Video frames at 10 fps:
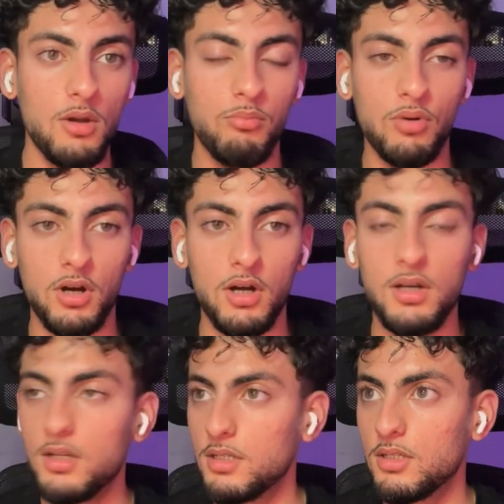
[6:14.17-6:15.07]
But
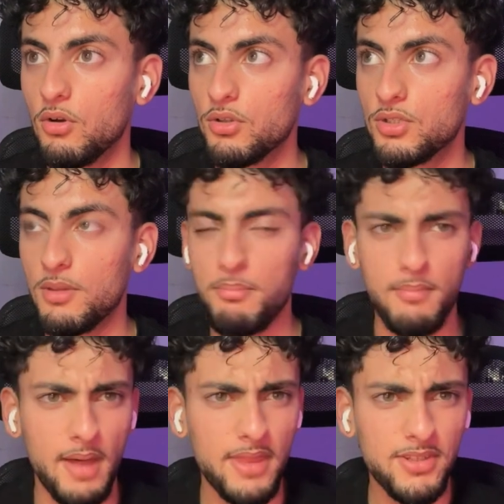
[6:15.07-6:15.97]
onto the
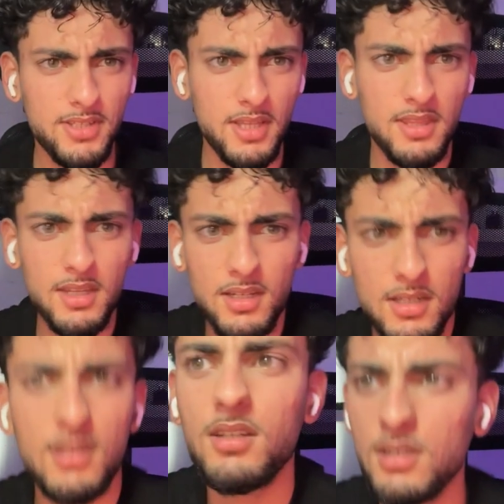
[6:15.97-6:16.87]
maths, I think.
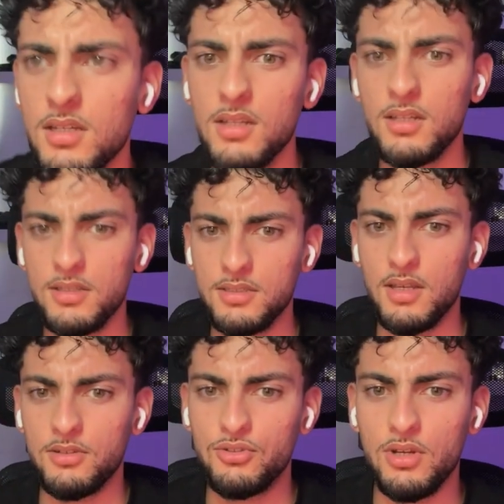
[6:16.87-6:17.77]
Let's
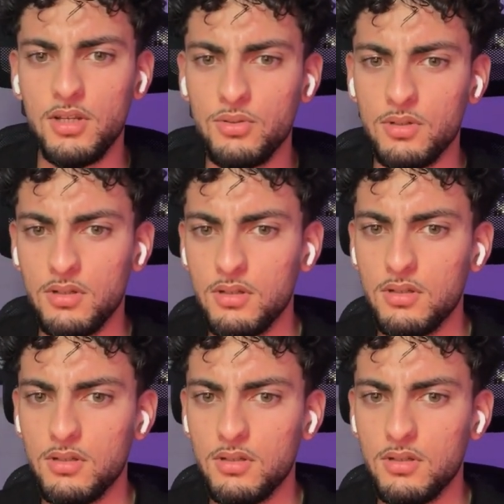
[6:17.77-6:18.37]
get straight into it.